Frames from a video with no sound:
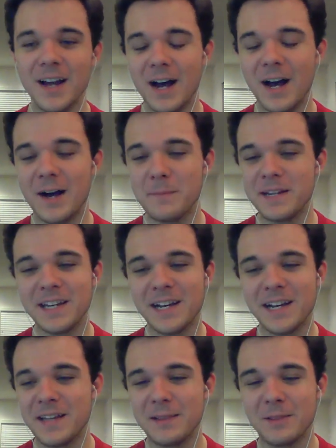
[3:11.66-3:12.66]
And he
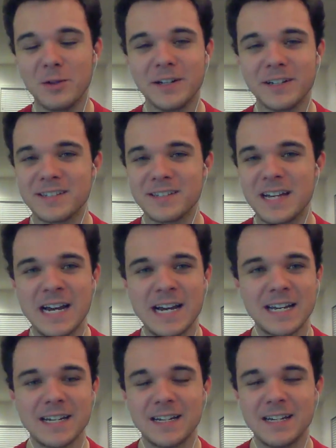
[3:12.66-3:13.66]
had that look in his
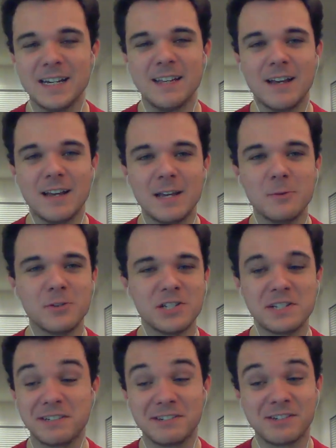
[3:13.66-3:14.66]
eye that he was
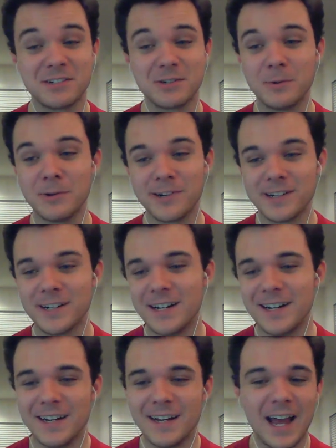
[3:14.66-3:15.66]
just going to score,
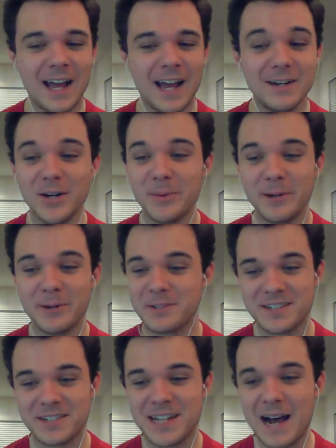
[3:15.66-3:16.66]
and nobody was
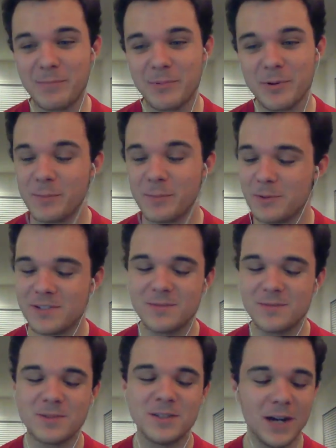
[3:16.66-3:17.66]
going to stop him. There was
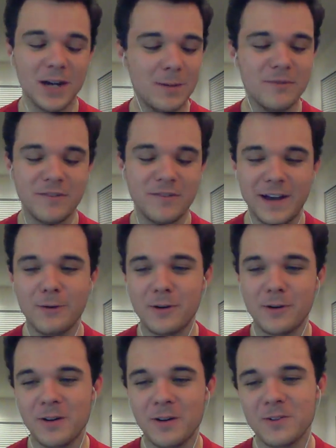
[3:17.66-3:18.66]
some dumb foul
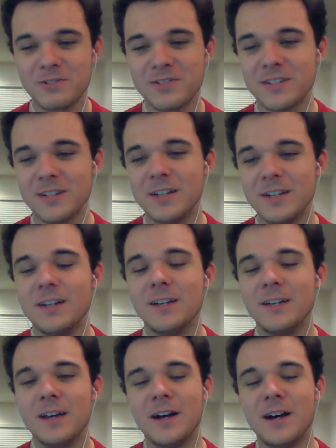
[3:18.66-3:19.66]
calls
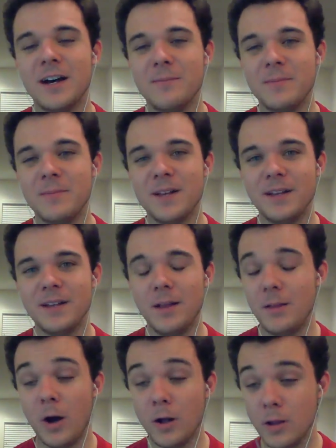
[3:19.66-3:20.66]

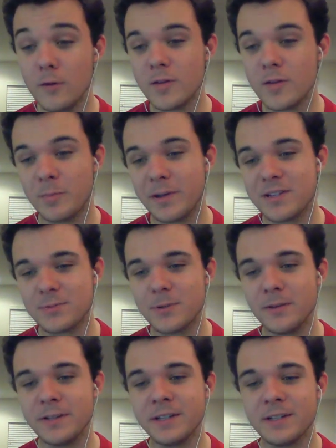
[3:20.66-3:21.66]
all over the place,
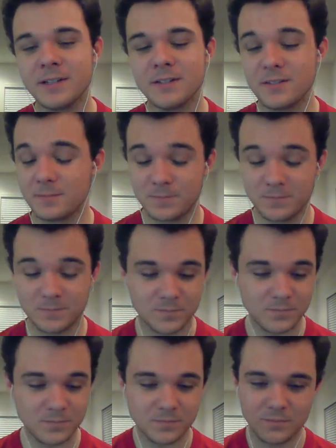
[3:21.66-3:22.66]
really, because
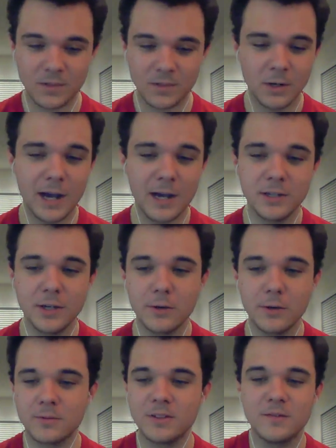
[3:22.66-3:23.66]
how do you
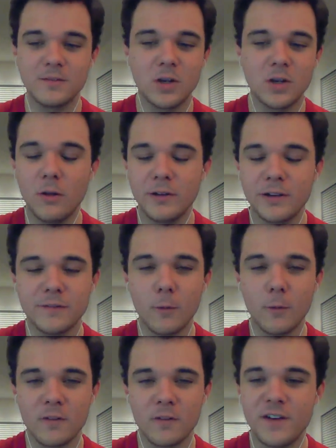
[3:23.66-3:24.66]
go calling
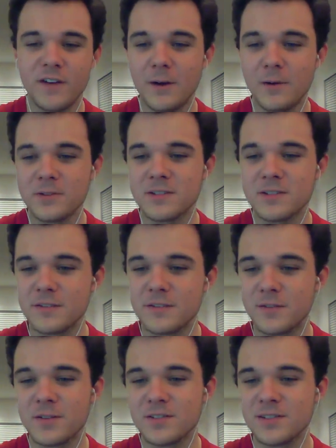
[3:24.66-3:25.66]
4 fouls in the
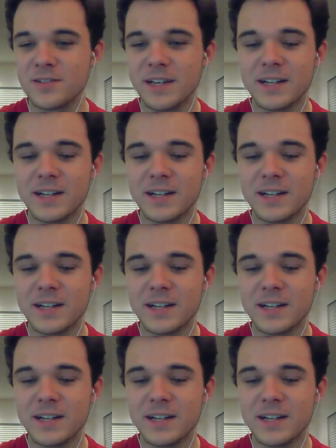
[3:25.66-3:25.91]
first